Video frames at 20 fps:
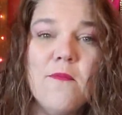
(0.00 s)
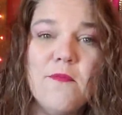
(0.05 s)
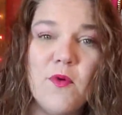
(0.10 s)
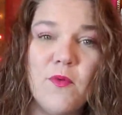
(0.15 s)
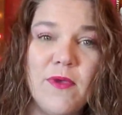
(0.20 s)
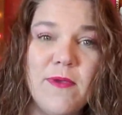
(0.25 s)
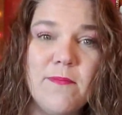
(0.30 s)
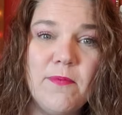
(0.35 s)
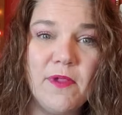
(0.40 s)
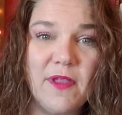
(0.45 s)
but
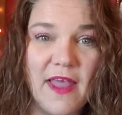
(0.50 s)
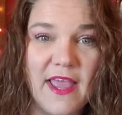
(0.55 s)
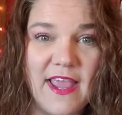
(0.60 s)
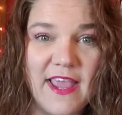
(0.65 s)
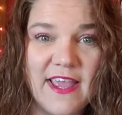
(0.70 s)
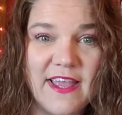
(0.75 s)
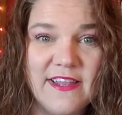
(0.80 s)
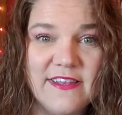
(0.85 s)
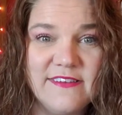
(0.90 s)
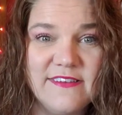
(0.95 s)
we
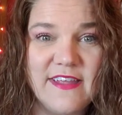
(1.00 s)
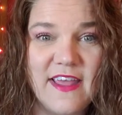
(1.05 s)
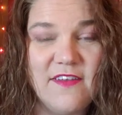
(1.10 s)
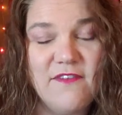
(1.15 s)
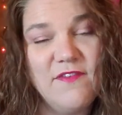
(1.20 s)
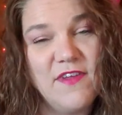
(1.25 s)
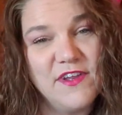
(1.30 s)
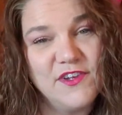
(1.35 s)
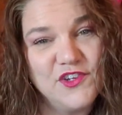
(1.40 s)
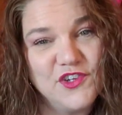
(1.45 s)
planned
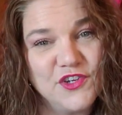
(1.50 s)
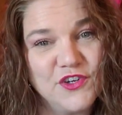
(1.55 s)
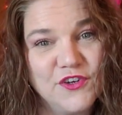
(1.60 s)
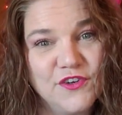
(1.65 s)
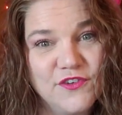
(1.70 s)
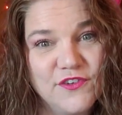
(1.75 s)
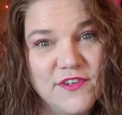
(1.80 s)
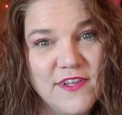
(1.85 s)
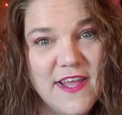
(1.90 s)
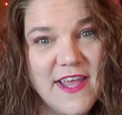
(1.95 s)

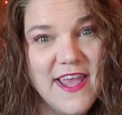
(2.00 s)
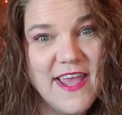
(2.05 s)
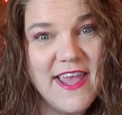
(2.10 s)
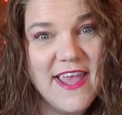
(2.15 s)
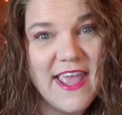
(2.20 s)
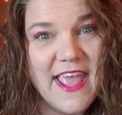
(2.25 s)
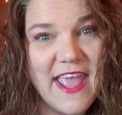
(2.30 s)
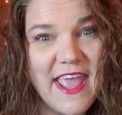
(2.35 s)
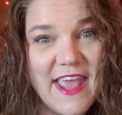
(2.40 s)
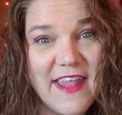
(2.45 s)
adventures,
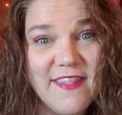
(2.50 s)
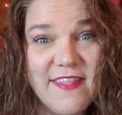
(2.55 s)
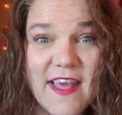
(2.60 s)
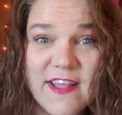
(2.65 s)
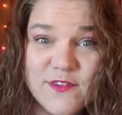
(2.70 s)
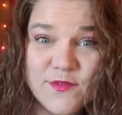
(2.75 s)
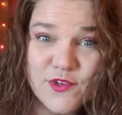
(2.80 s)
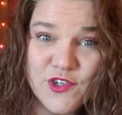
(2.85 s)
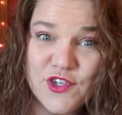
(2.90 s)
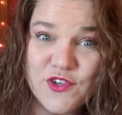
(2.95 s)
and
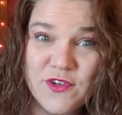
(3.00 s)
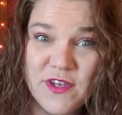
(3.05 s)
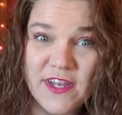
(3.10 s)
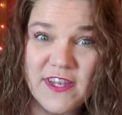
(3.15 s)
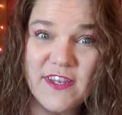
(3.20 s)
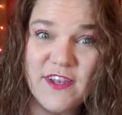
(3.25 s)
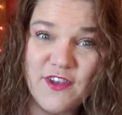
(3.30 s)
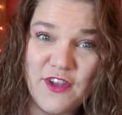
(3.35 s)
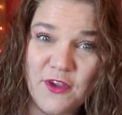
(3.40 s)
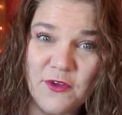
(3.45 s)
that's what you
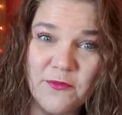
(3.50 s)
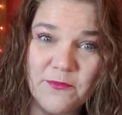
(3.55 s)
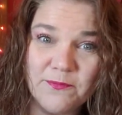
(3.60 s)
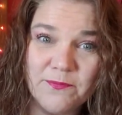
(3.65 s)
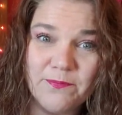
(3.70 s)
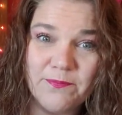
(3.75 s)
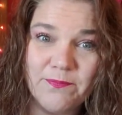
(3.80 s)
need to do.